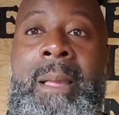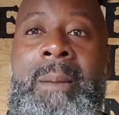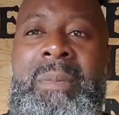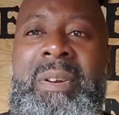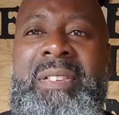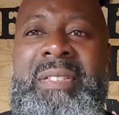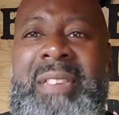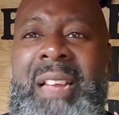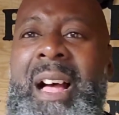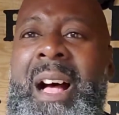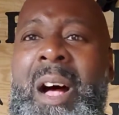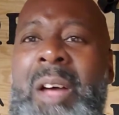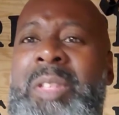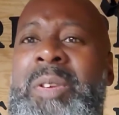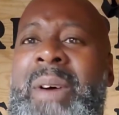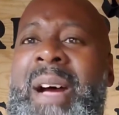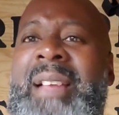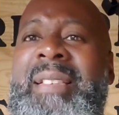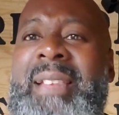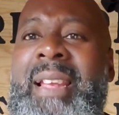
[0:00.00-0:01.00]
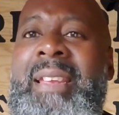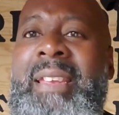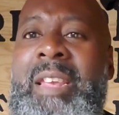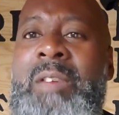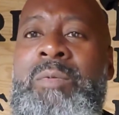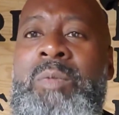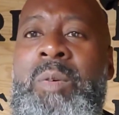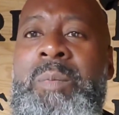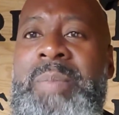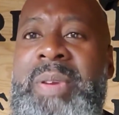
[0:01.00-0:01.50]
Because although I think he
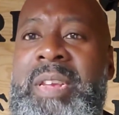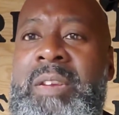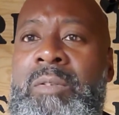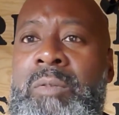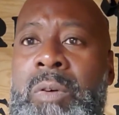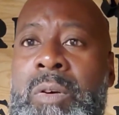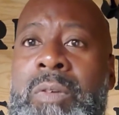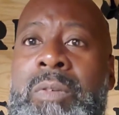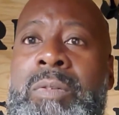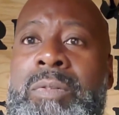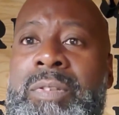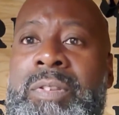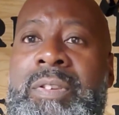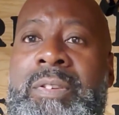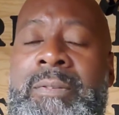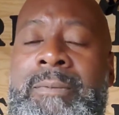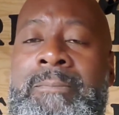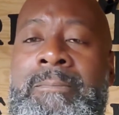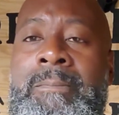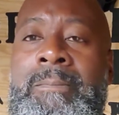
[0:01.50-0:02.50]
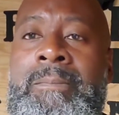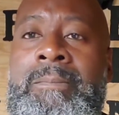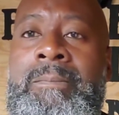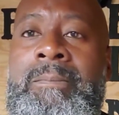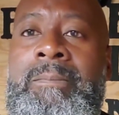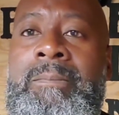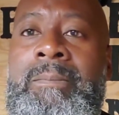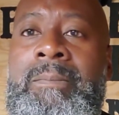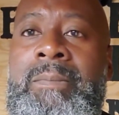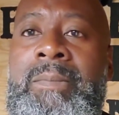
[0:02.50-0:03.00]
will beat Cruz,
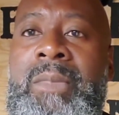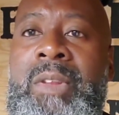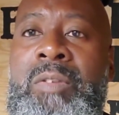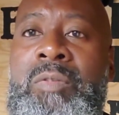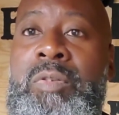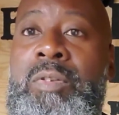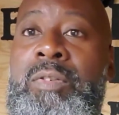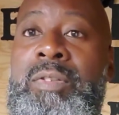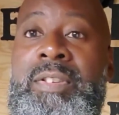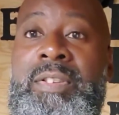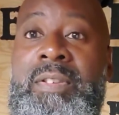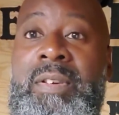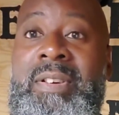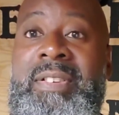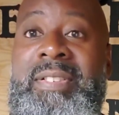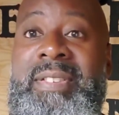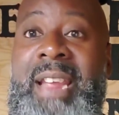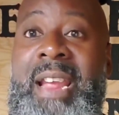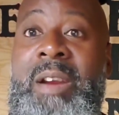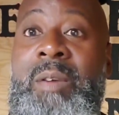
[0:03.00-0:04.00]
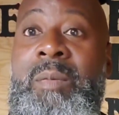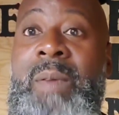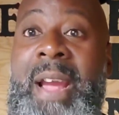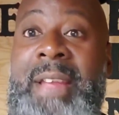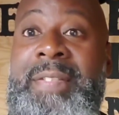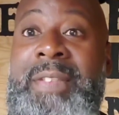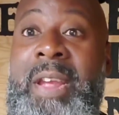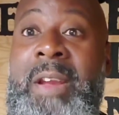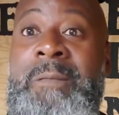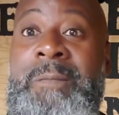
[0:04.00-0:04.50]
Cruz is going to stand
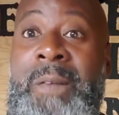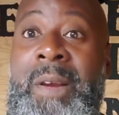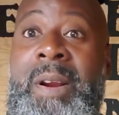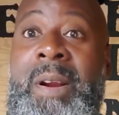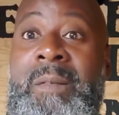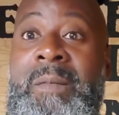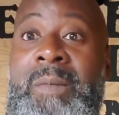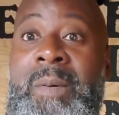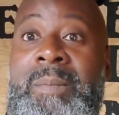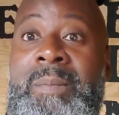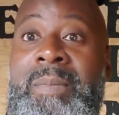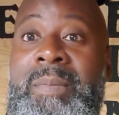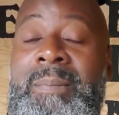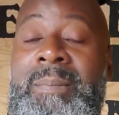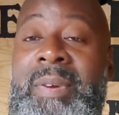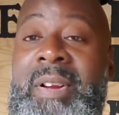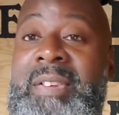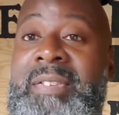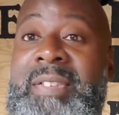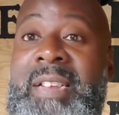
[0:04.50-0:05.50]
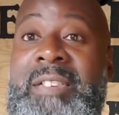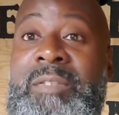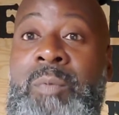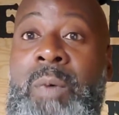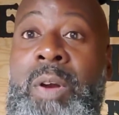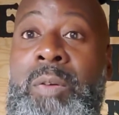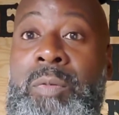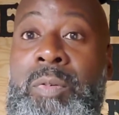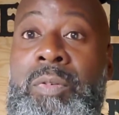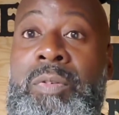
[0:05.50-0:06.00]
right there in front of him because that's
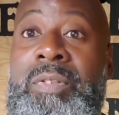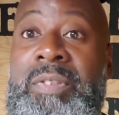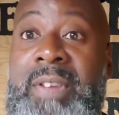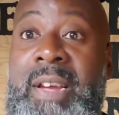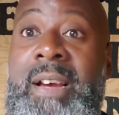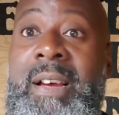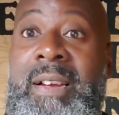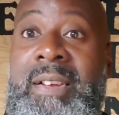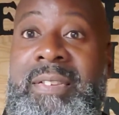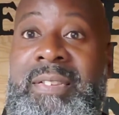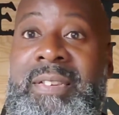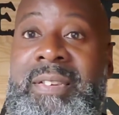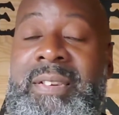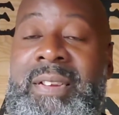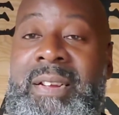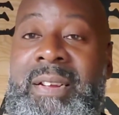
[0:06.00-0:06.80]
what Cruz does.